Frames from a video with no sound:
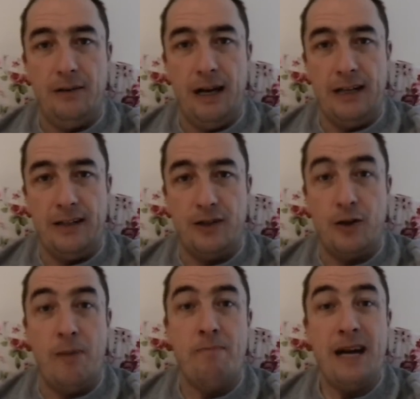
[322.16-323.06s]
Right,
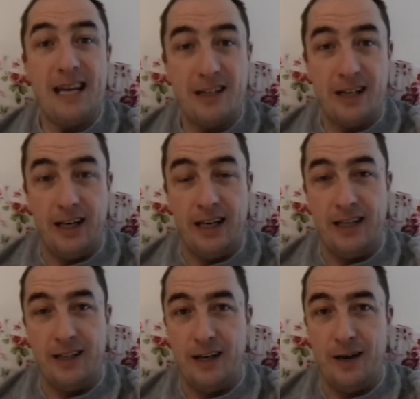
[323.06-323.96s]
so I may see you
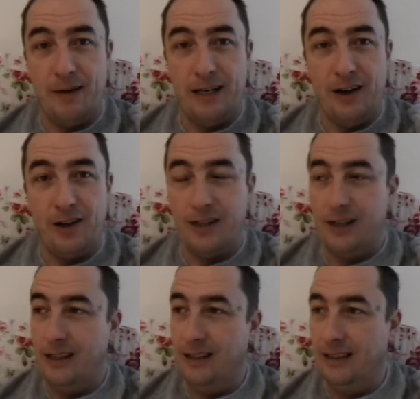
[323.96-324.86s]
later, I may
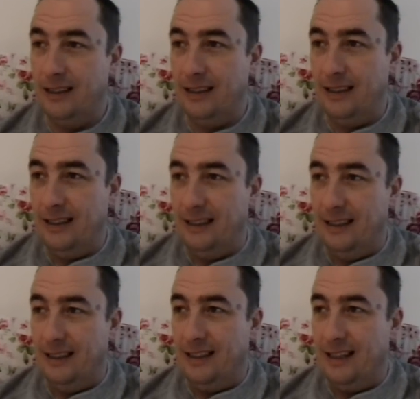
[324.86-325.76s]
not,
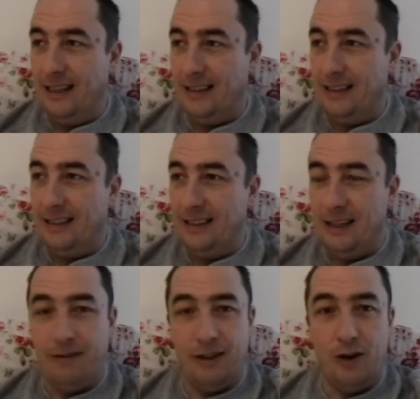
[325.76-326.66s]
and
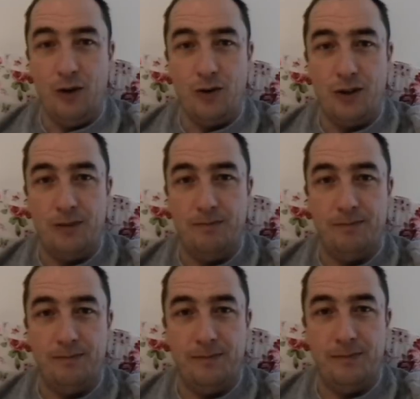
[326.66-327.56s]
if I don't,
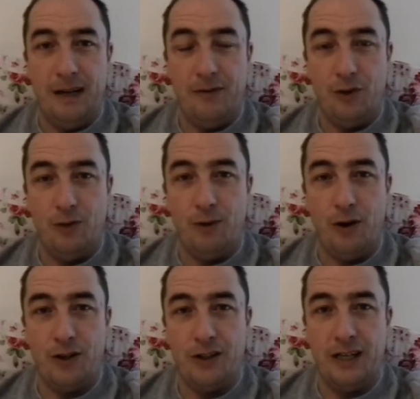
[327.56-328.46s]
have a good
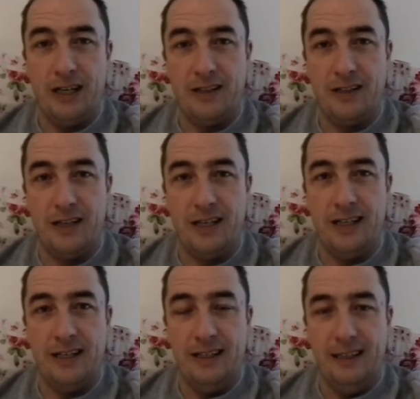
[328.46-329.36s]
Boxing Day, as I
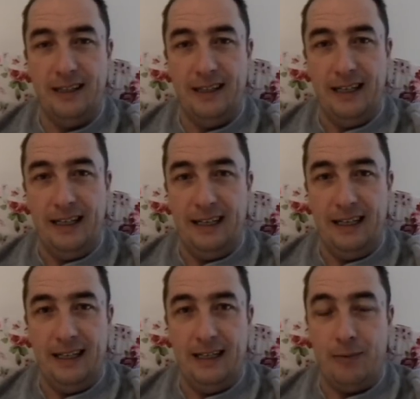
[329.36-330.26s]
say.
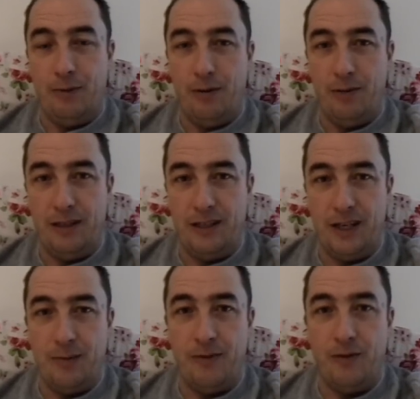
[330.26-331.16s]
I'll probably
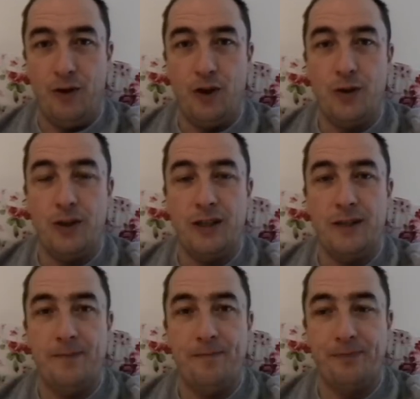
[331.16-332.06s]
see you before New Year.
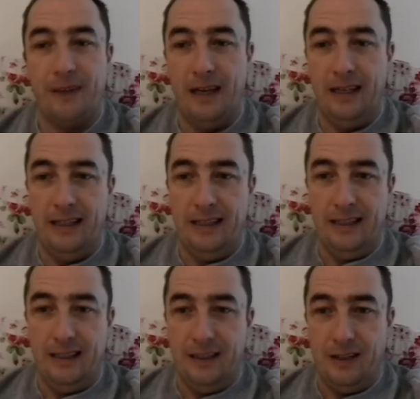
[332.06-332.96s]

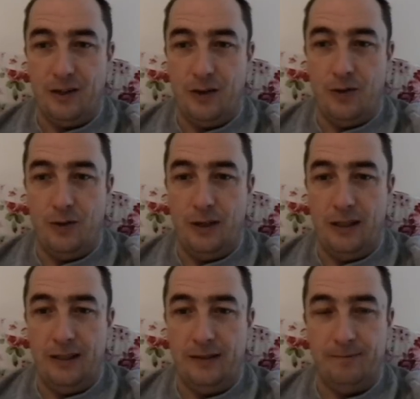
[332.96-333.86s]

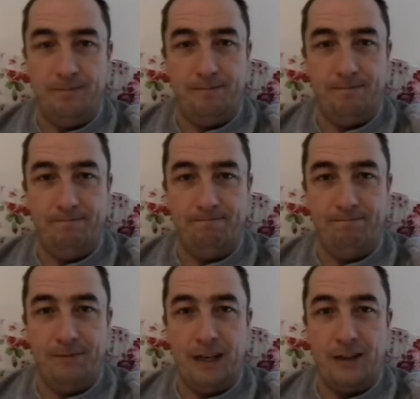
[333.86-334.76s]
So
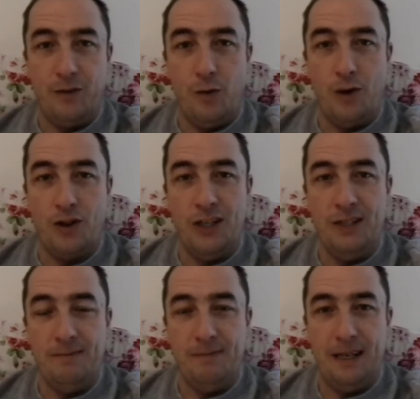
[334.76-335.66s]
thanks for
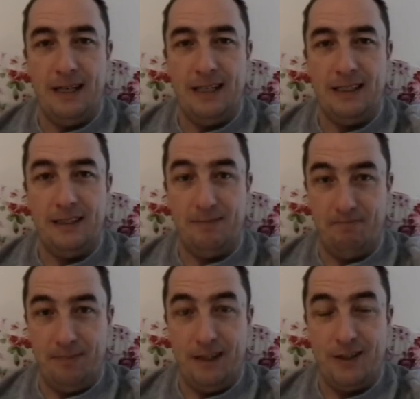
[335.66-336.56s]
watching, and
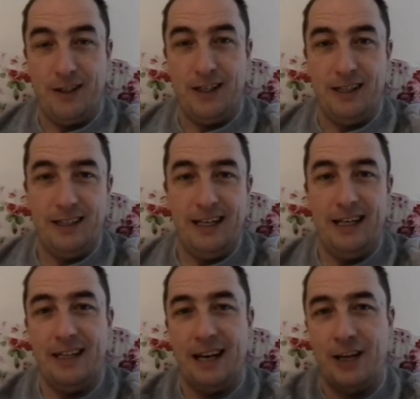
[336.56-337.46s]
I'll see you
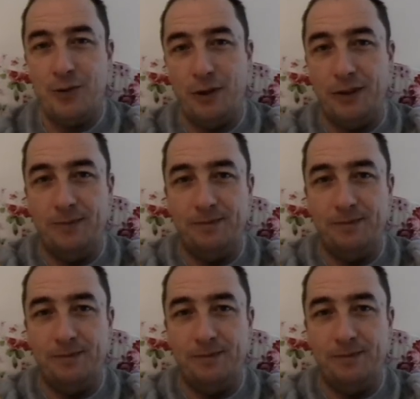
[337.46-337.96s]
in the next one.